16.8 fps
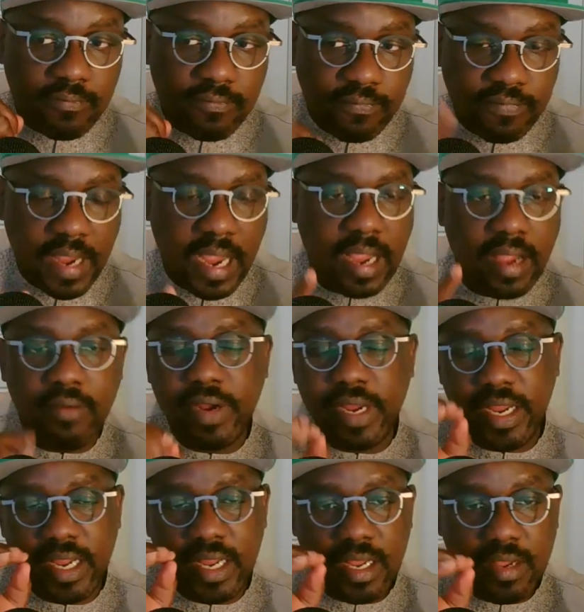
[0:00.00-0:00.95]

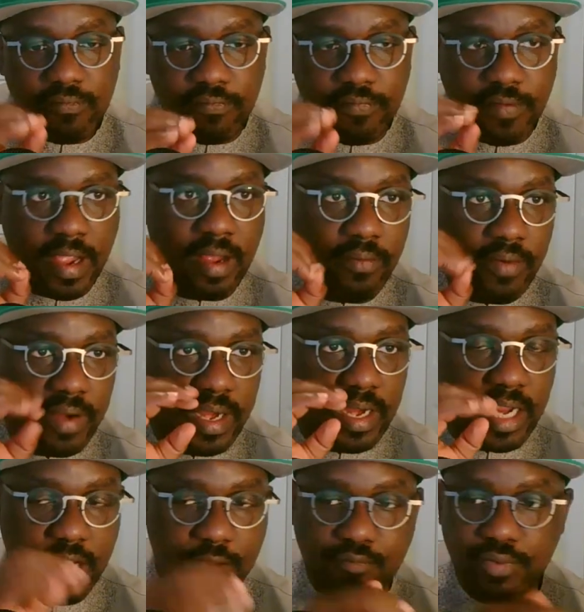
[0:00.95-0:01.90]
Very,
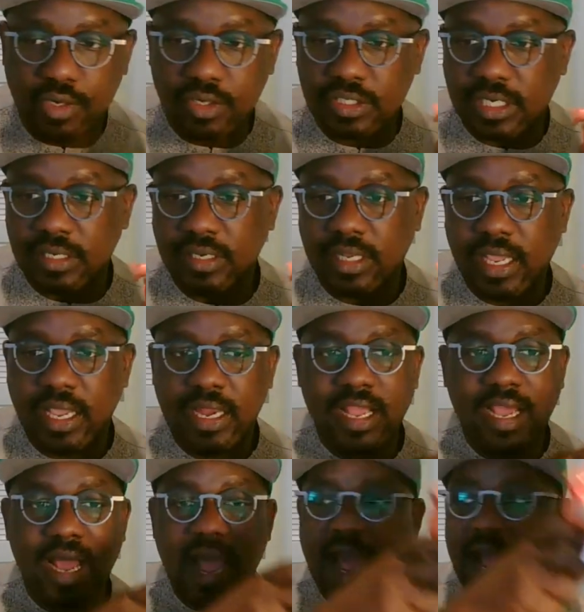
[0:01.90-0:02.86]
very important.
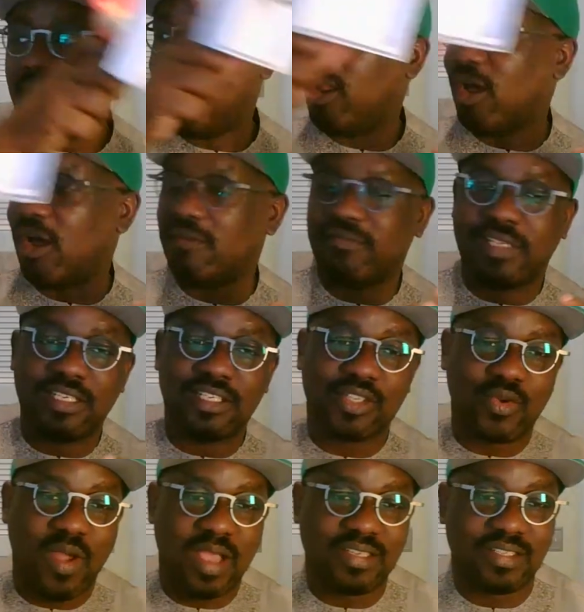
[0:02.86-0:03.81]
Can I love this
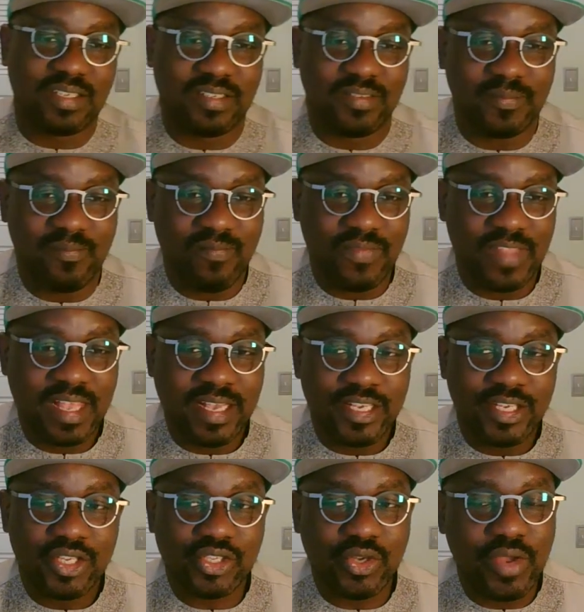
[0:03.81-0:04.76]
question?
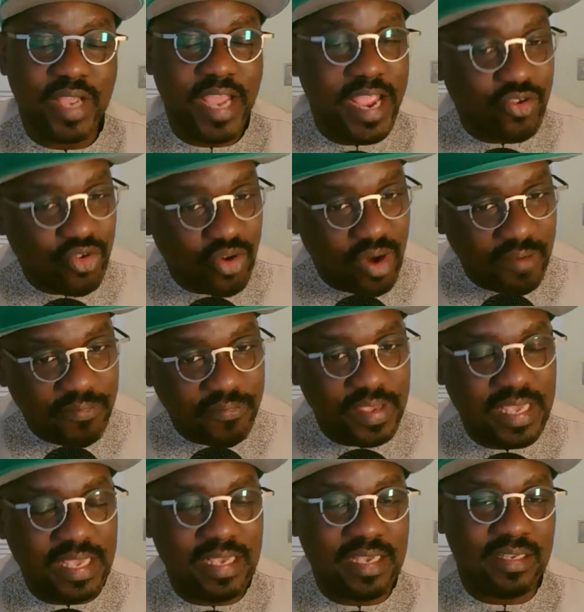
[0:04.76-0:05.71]
So
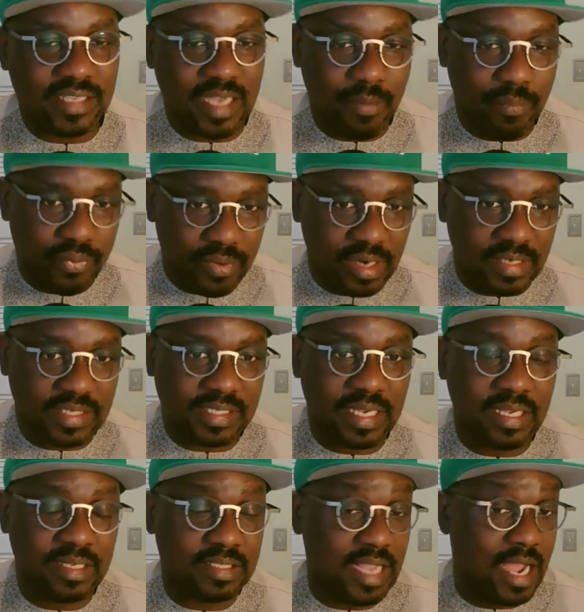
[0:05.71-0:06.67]
atrophy is a
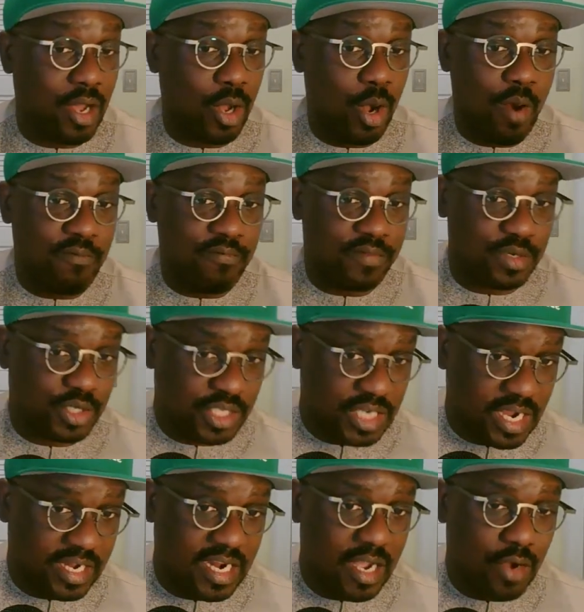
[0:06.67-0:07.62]
process that all
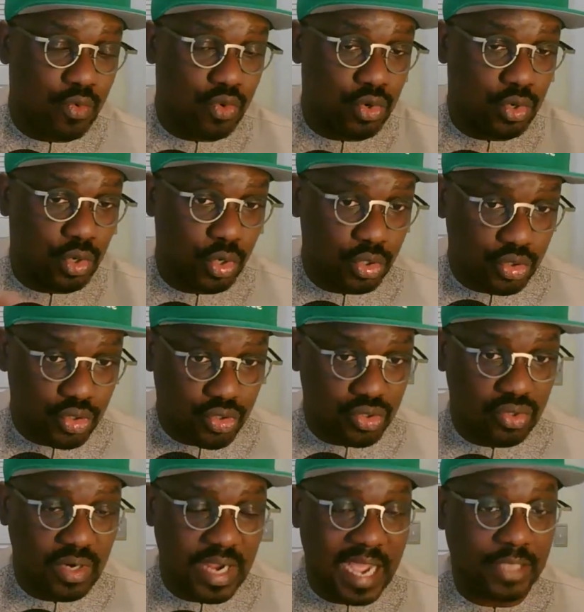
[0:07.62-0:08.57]
vagina will go
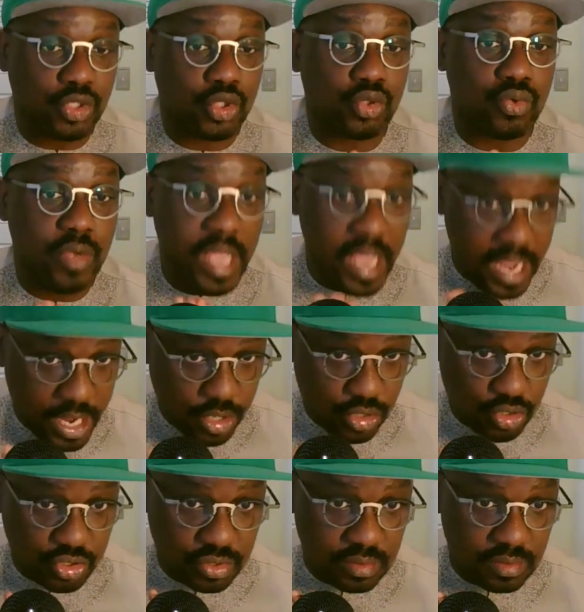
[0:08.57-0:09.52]
through as you
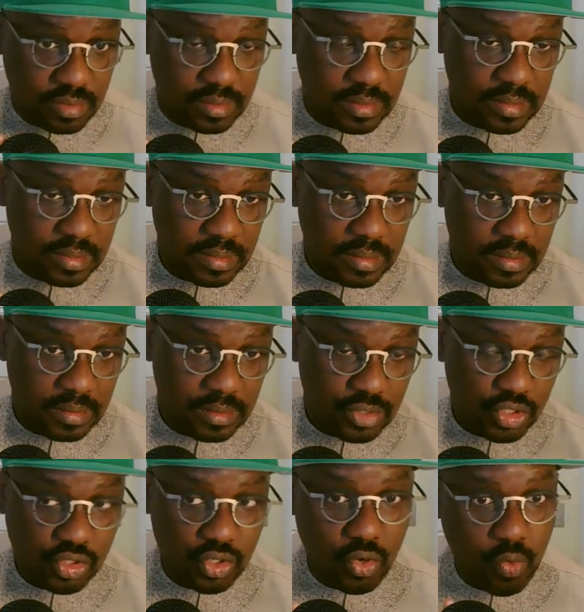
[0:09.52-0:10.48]
age.
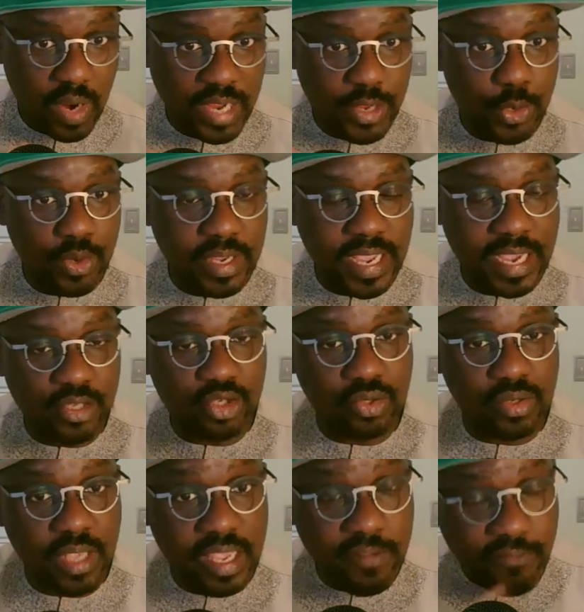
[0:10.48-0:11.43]
So when you get
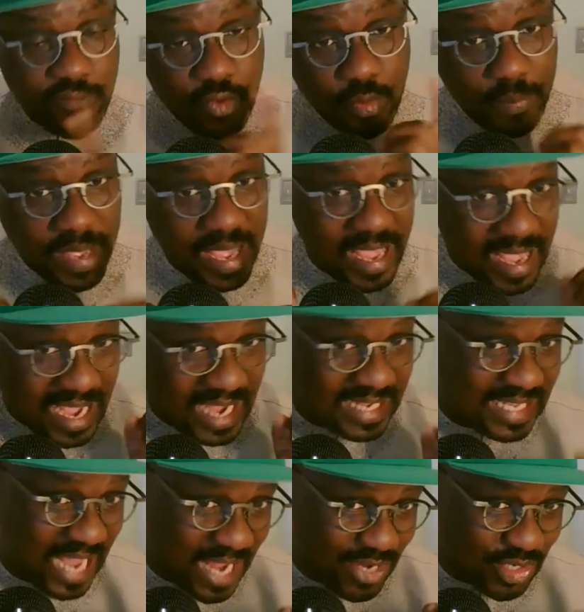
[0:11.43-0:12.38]
to, if you pay
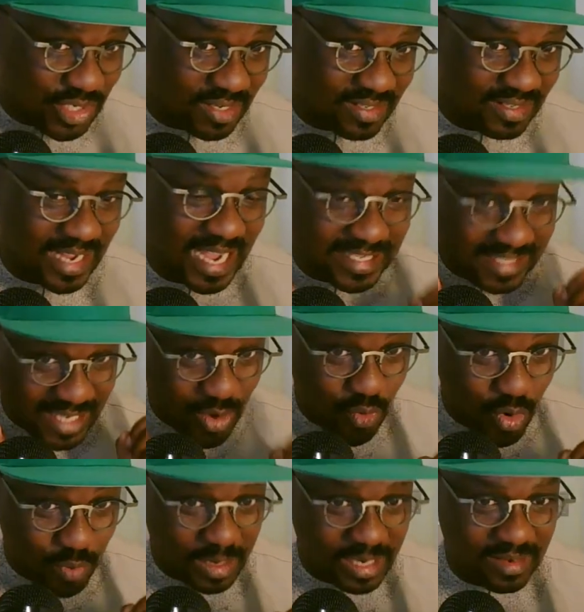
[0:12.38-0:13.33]
attention as a
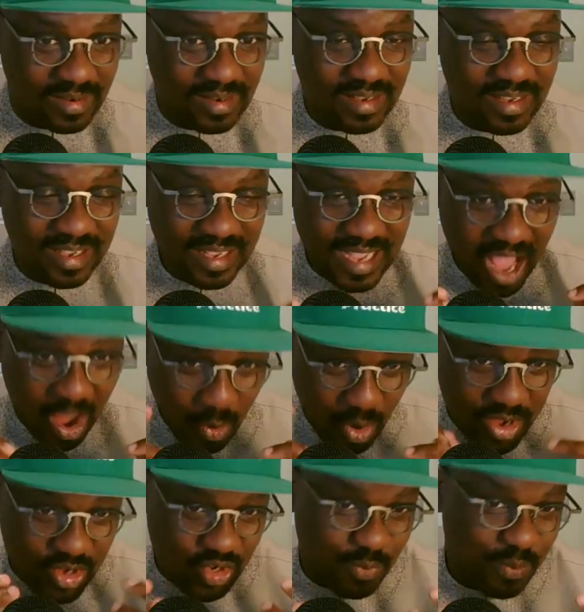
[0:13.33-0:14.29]
woman, I
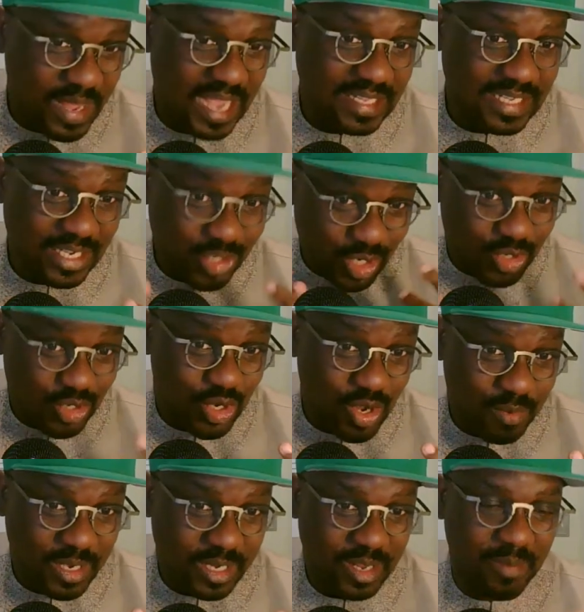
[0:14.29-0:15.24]
want you to pay attention to
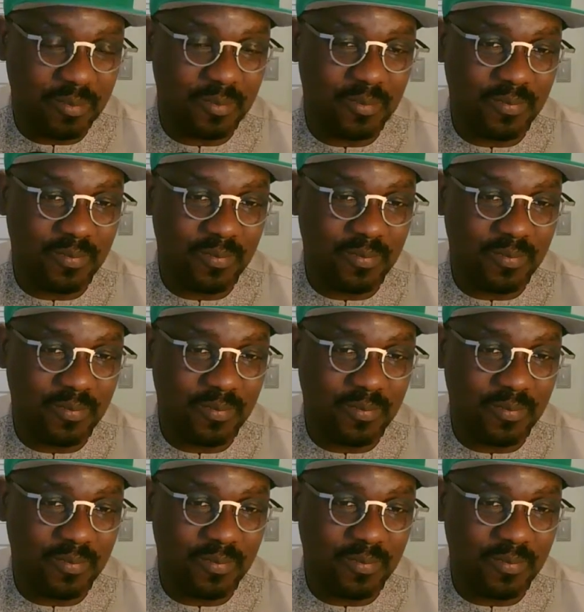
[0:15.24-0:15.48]
your body.